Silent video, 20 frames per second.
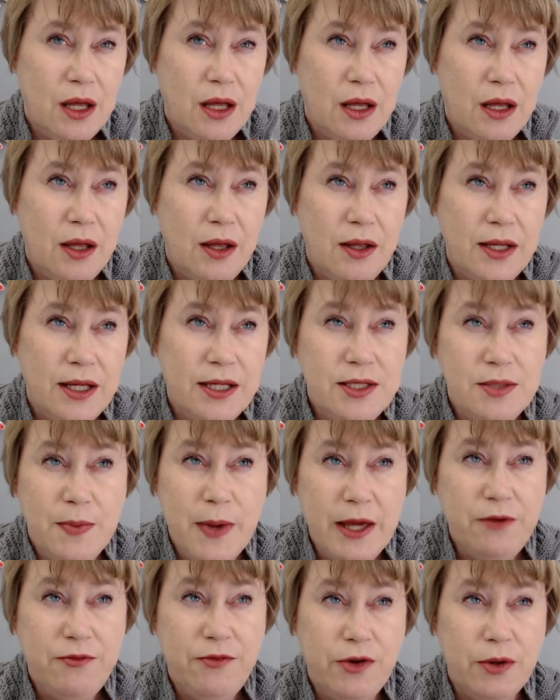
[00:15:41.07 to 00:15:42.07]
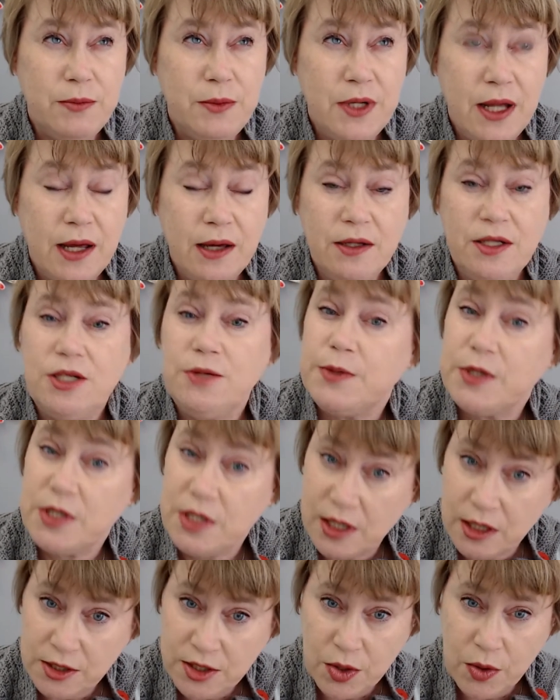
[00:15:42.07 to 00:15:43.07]
it's made from
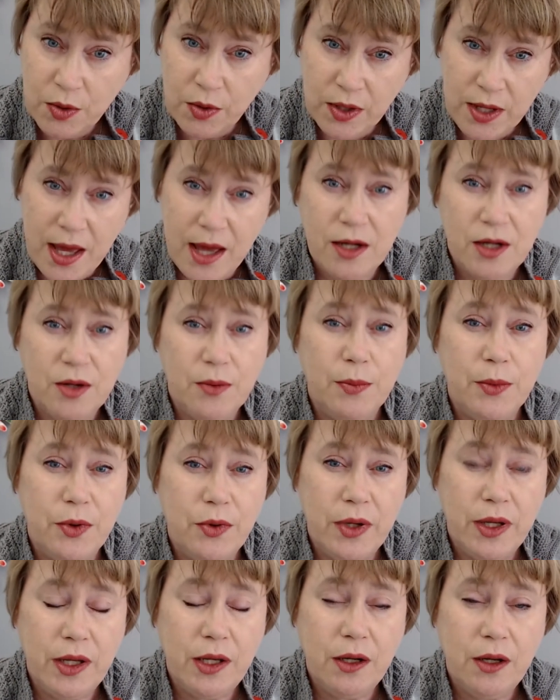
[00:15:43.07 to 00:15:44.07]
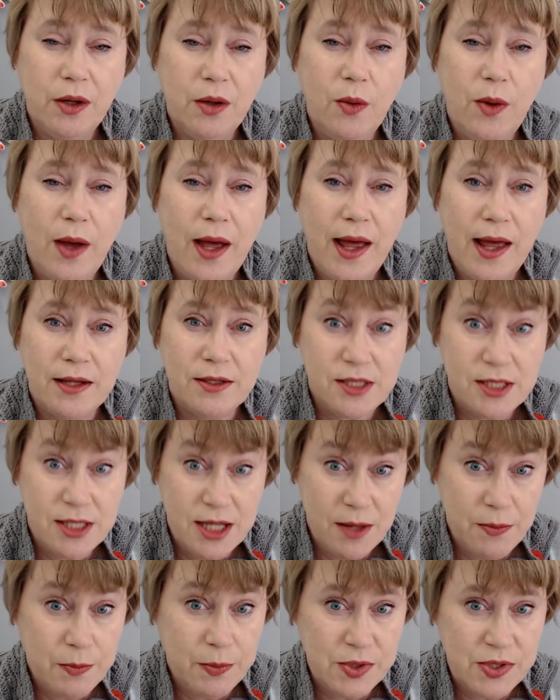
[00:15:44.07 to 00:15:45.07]
90% organic merino and
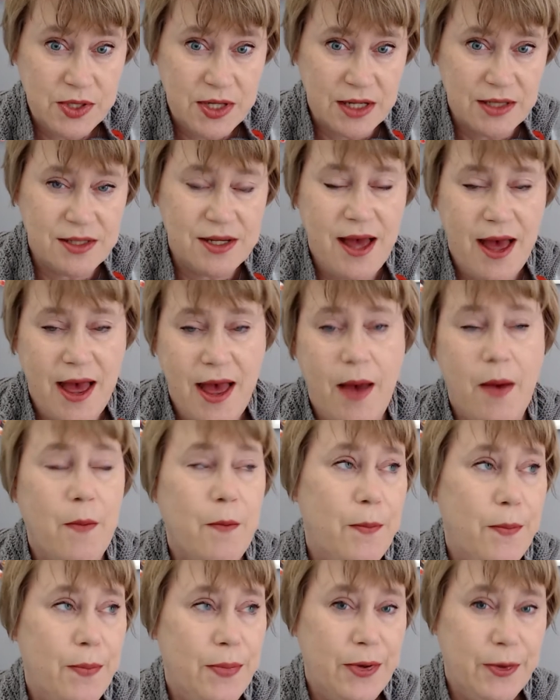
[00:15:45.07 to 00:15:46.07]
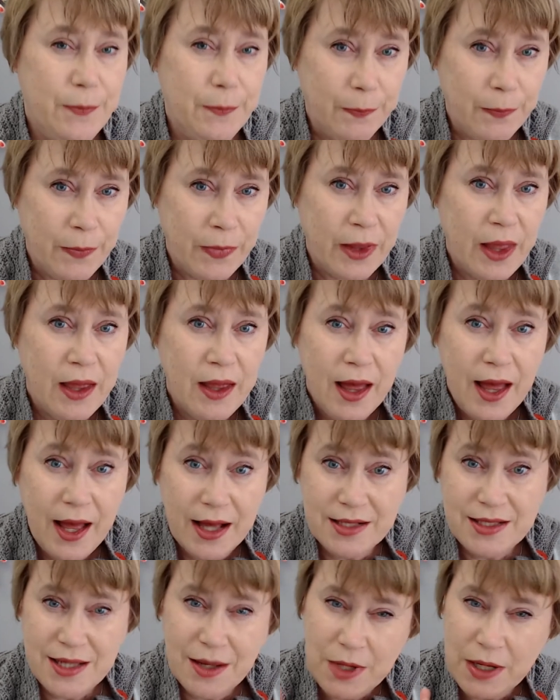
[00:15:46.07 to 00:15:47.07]
10% hemp. And
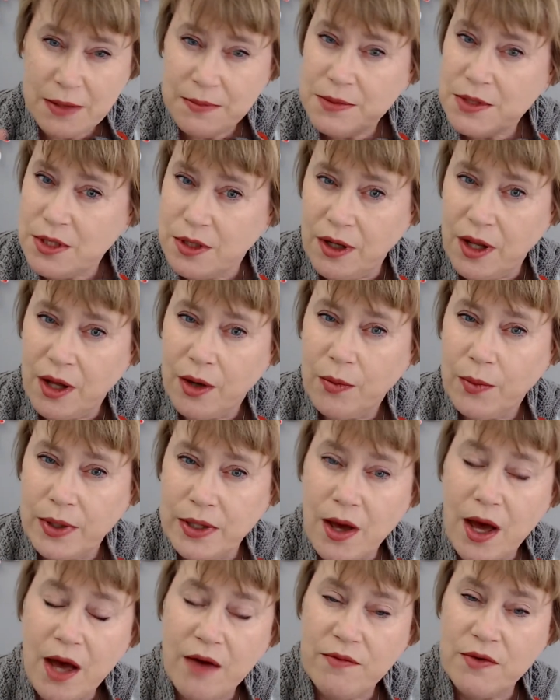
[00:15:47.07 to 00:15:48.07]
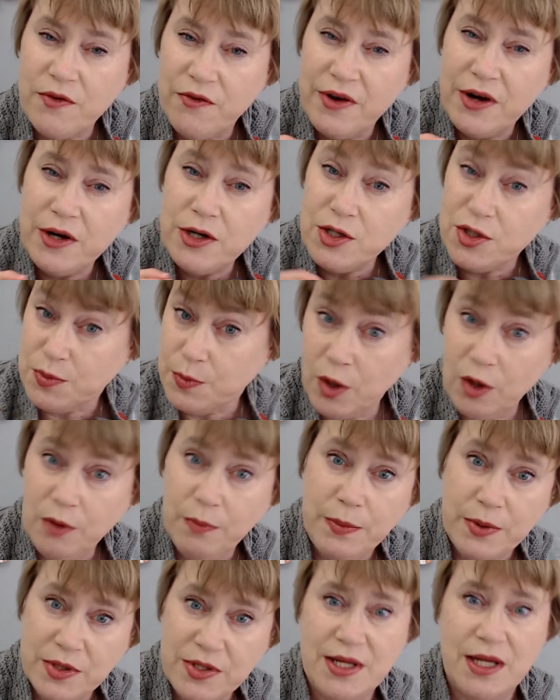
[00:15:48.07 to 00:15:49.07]
sometimes, you know, when you have a very small
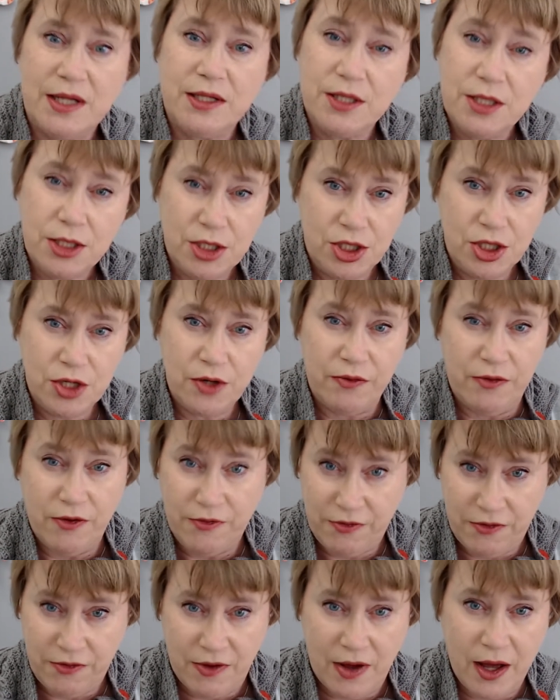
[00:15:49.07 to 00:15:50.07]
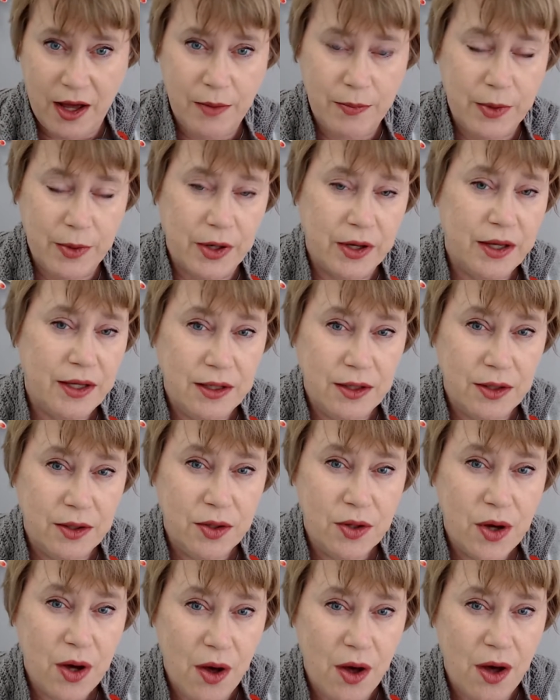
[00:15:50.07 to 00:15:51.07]
percentage of the fiber in a
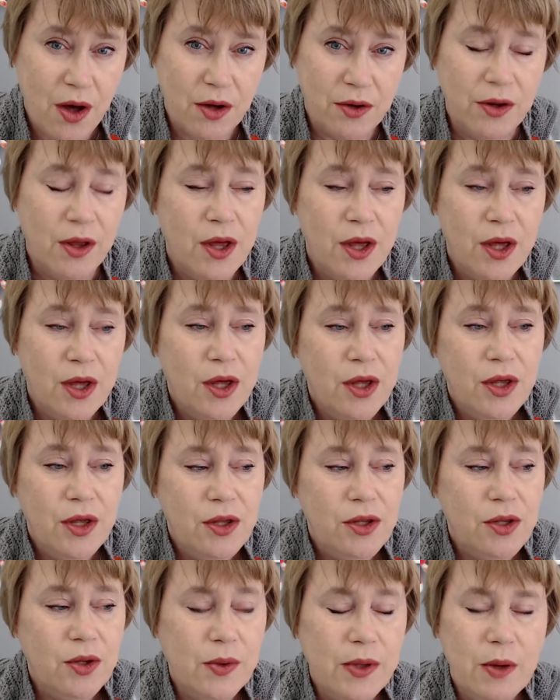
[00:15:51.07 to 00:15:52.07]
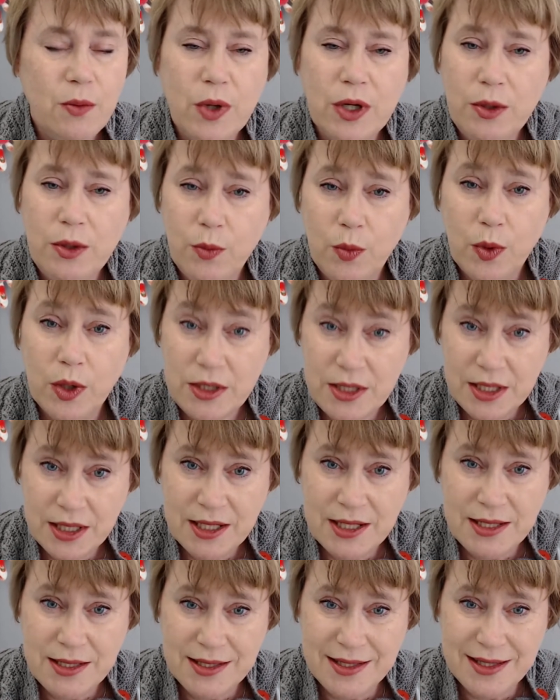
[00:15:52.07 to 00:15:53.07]
yarn, you can wonder, what
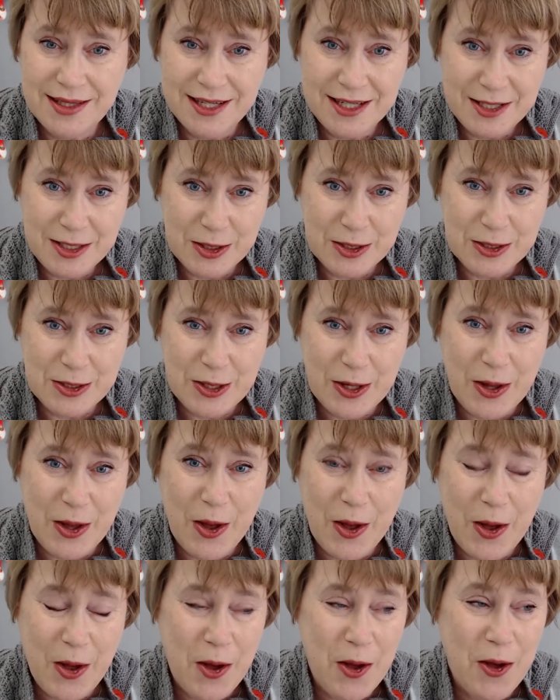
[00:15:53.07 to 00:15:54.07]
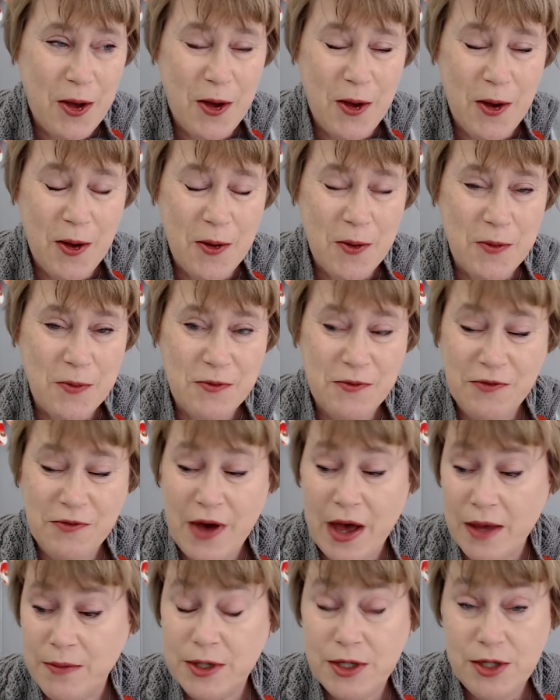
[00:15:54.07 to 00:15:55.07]
is this
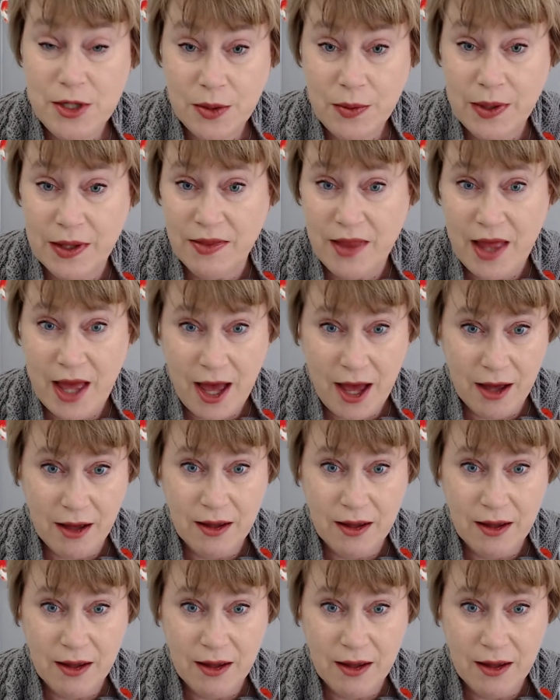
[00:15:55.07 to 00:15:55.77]
fiber doing there?